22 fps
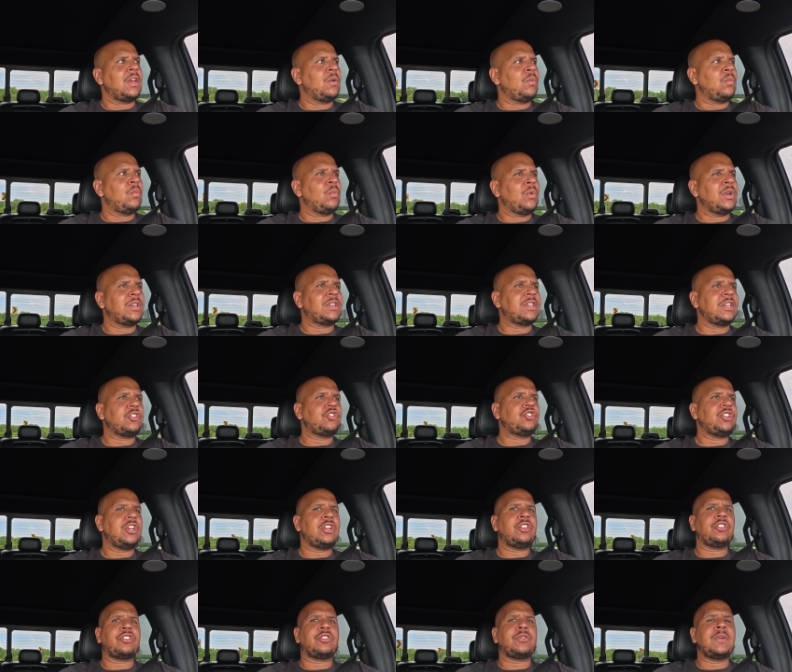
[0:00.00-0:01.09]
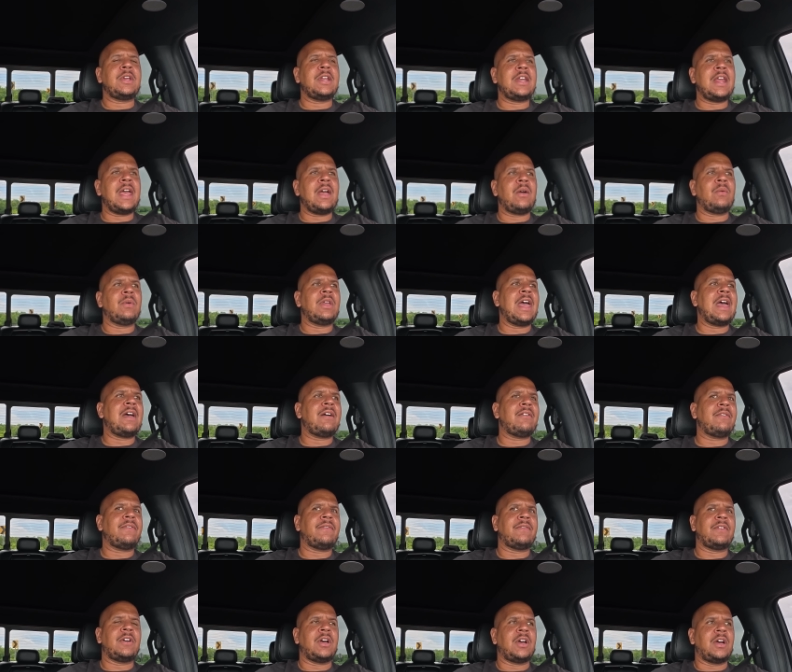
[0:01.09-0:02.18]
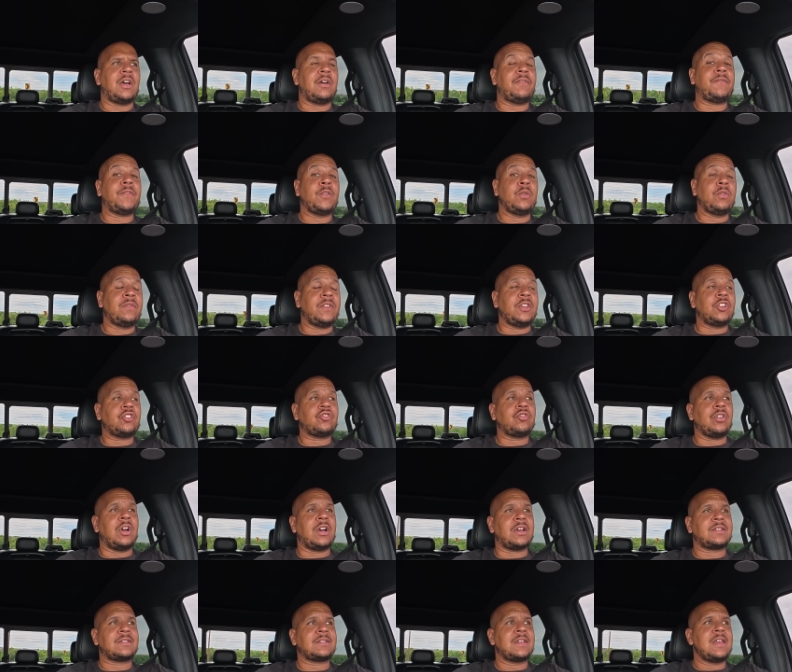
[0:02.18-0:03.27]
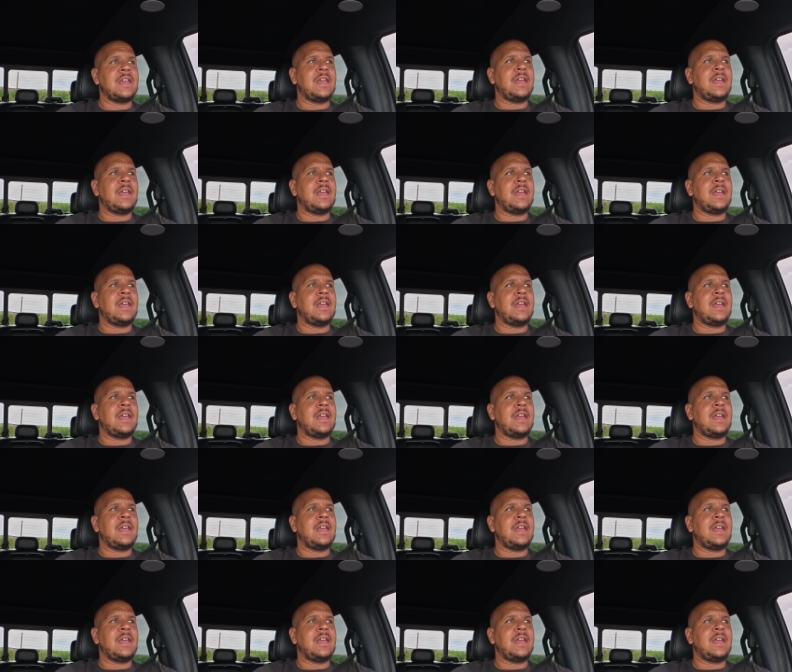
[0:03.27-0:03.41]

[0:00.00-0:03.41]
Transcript: With this Gen 3 now, we have a few of these trucks,